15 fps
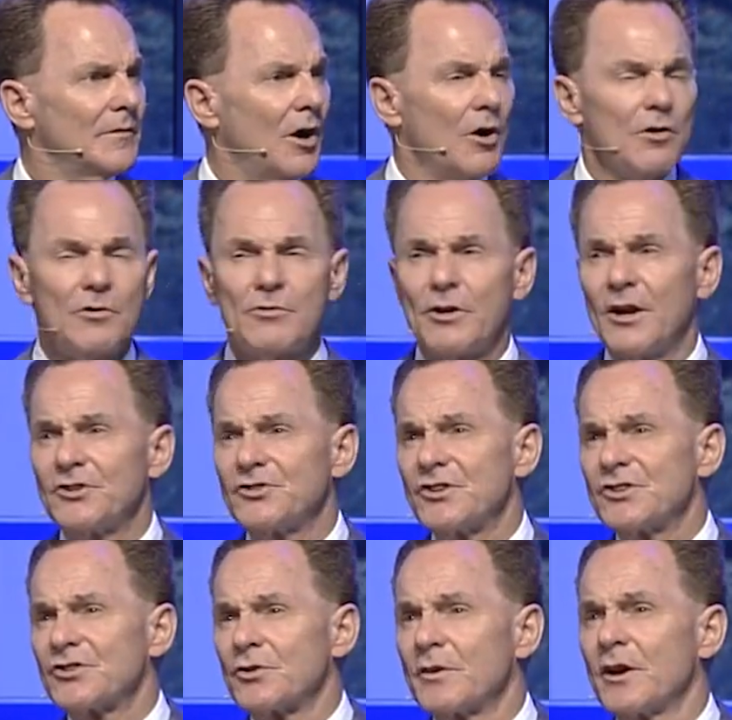on
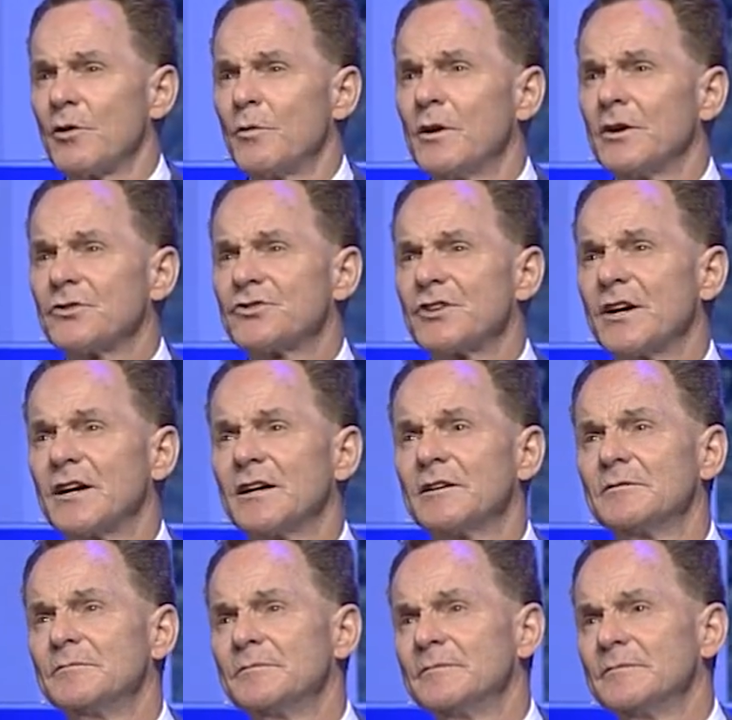crutches, or in a wheelchair,